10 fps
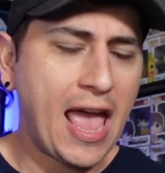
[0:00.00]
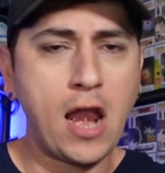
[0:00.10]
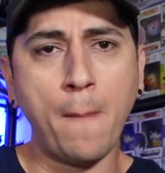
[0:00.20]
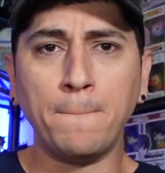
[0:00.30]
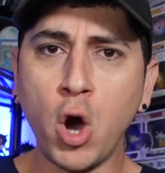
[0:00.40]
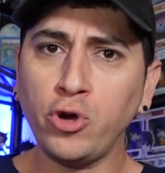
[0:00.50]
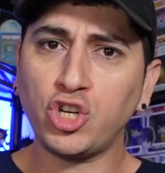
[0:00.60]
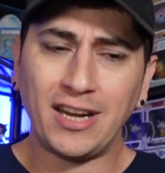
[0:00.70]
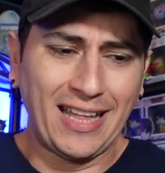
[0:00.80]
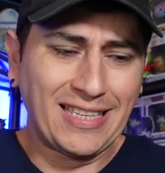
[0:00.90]
and
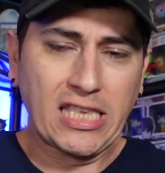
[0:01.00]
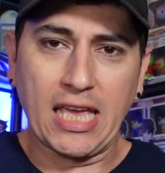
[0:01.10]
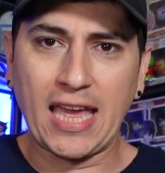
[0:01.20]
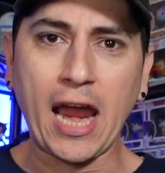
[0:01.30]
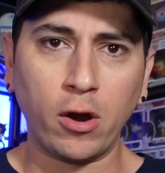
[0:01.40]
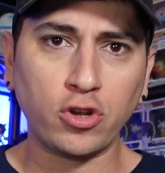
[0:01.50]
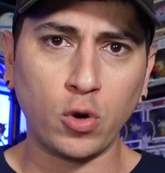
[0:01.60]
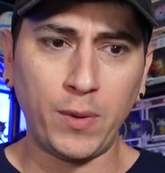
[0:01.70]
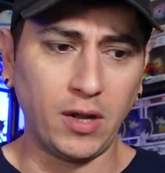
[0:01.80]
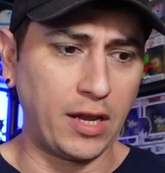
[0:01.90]
emotion into the character
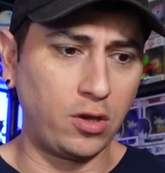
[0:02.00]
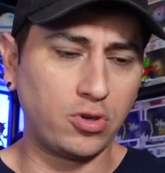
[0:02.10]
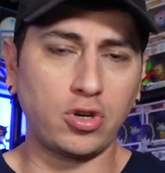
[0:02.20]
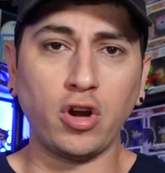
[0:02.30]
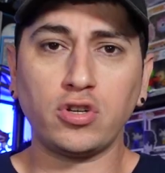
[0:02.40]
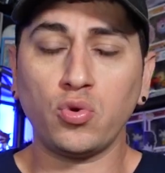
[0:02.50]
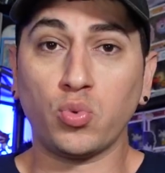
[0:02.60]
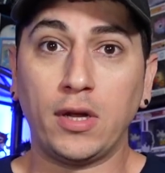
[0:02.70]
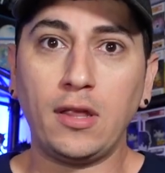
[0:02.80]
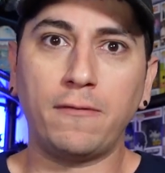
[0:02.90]
building. You start to
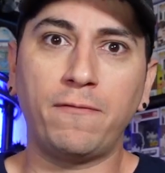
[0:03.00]
really